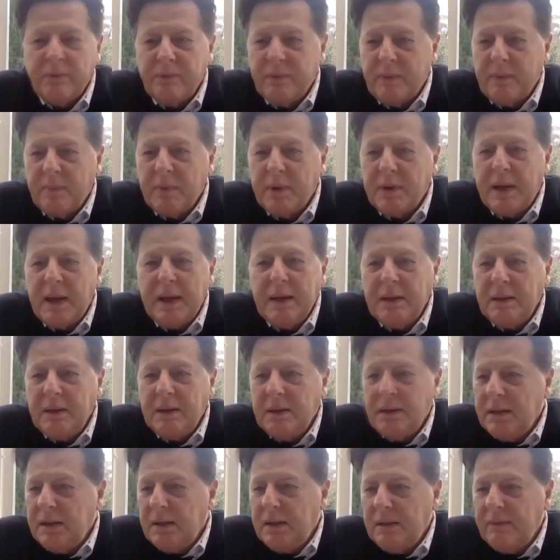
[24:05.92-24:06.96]

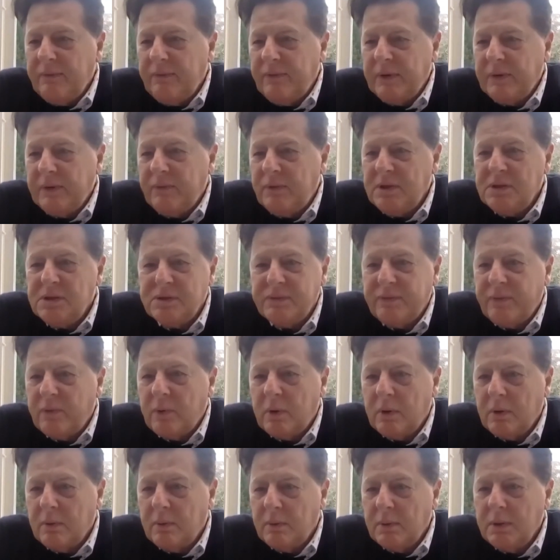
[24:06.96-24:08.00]
1950s
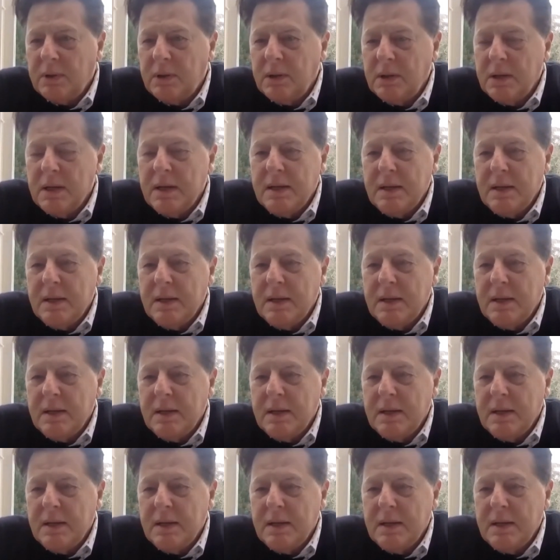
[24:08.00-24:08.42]
forward,